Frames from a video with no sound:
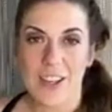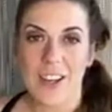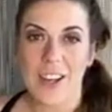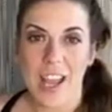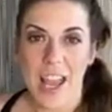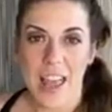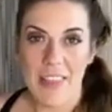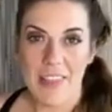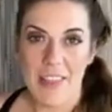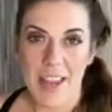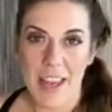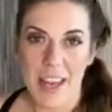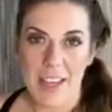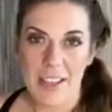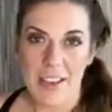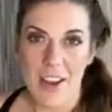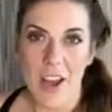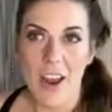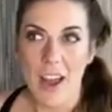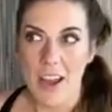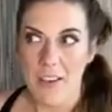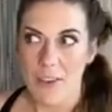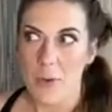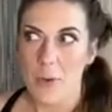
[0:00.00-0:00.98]
and then
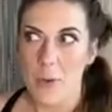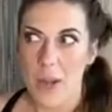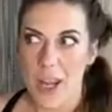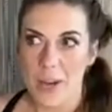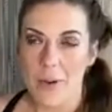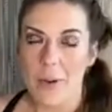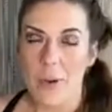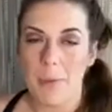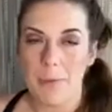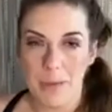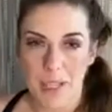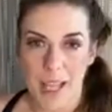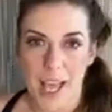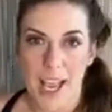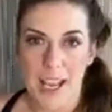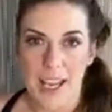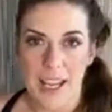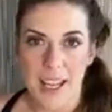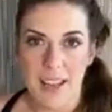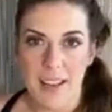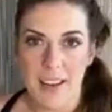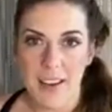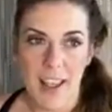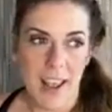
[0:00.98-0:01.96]
not have a way to apply
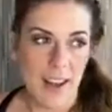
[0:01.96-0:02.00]
it.